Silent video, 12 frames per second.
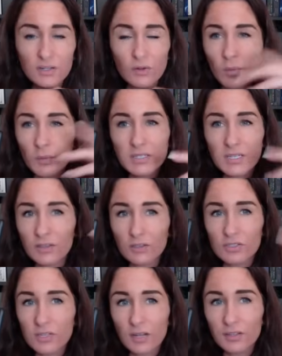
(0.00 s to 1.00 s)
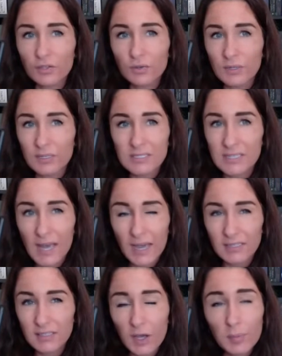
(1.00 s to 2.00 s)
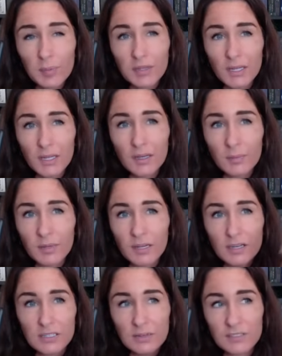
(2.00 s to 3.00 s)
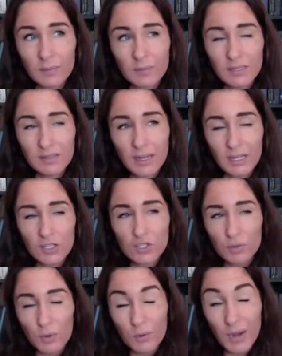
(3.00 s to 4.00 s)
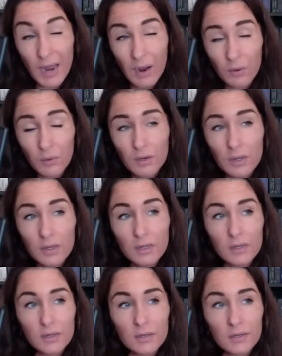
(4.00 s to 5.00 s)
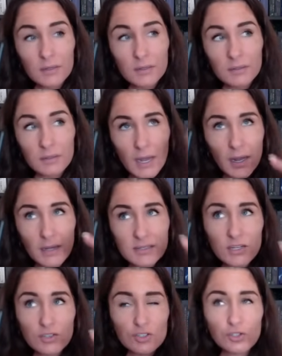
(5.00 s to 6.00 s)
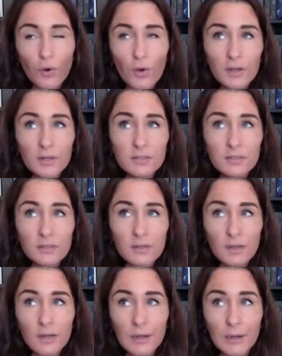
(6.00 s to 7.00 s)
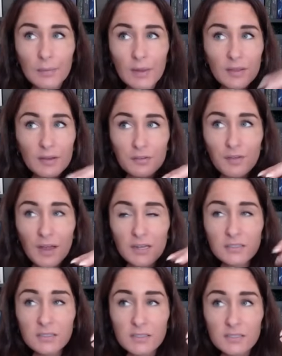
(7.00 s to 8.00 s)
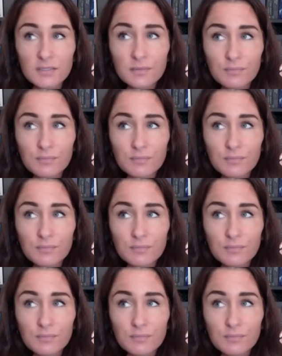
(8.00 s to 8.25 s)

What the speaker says: almost like there's nothing you can say type of thing because of something that gets thrown out, as in Shawn and the defense.